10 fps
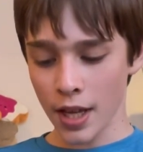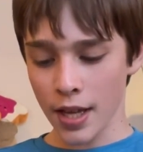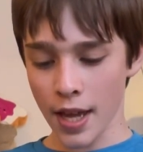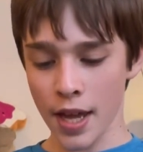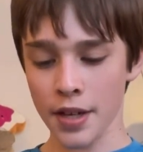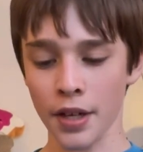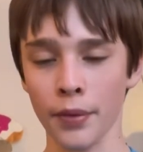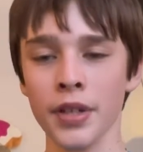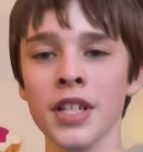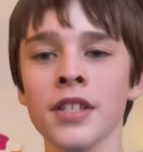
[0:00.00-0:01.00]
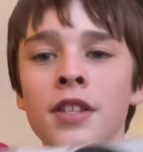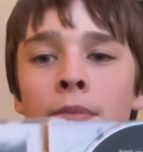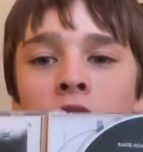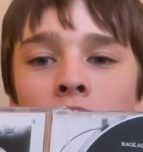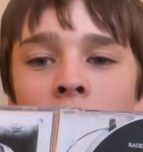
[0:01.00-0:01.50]
And Rage Against the
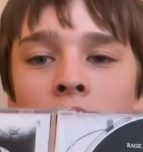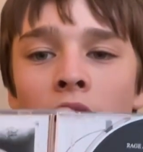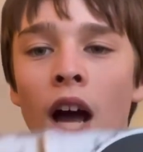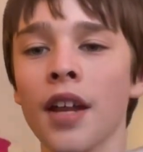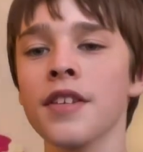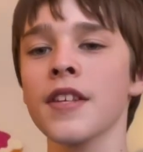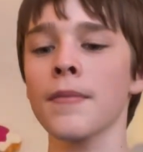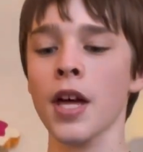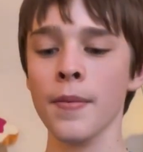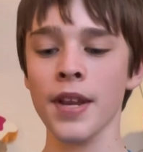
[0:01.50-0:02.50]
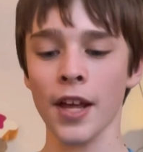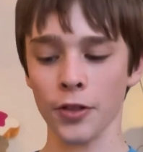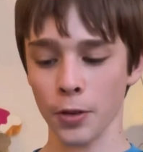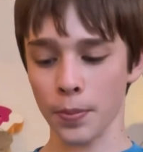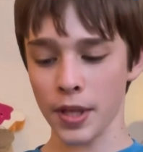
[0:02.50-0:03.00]
Machine honestly might have been at
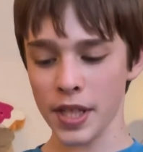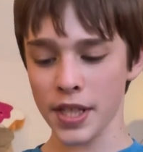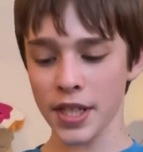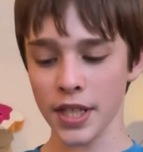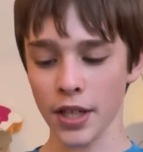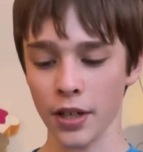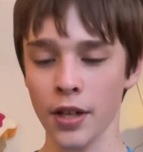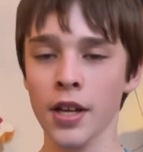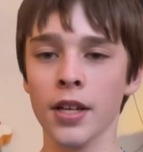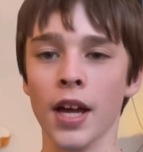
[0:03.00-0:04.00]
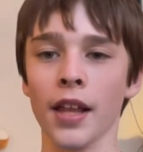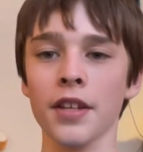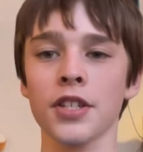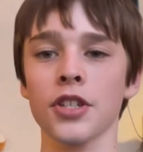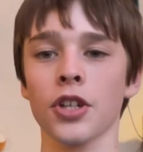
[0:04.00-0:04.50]
their peak here, at
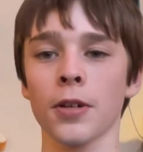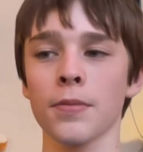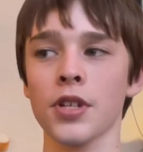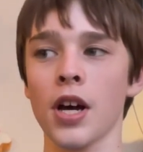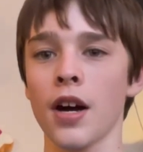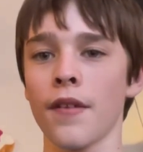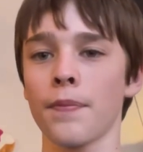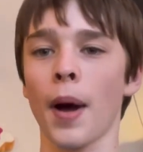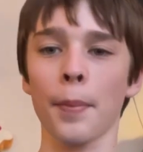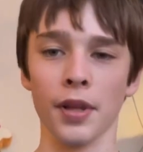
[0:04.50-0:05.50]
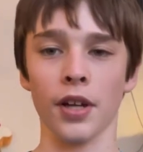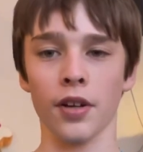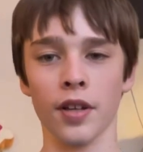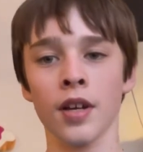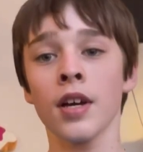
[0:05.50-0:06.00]
least in terms of
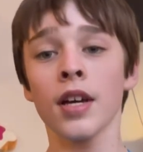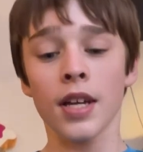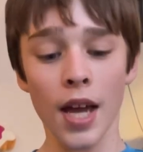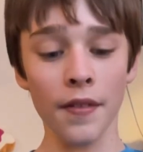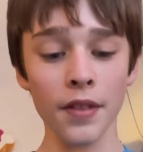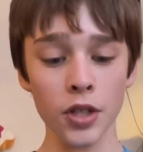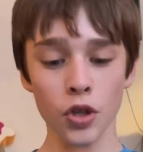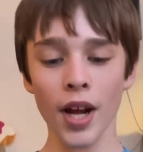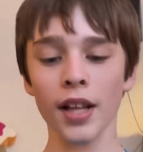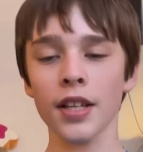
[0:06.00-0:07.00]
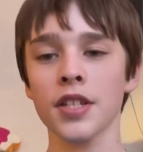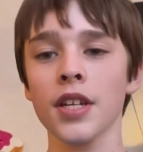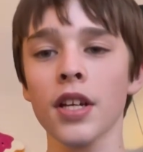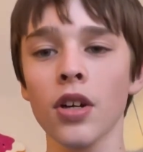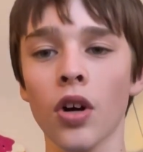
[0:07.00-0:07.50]
popularity. And the track
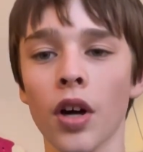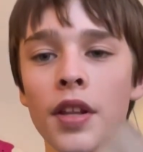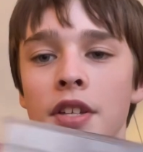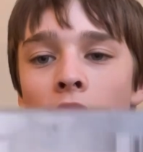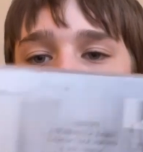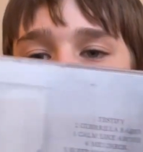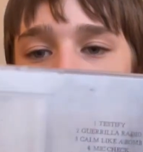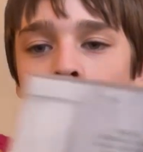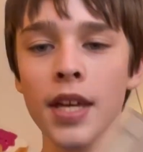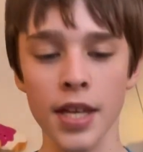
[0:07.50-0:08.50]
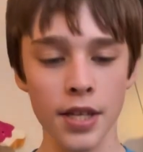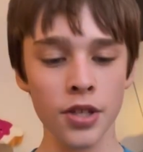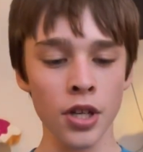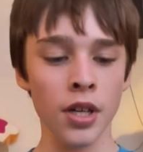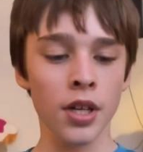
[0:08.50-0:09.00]
listing on this album is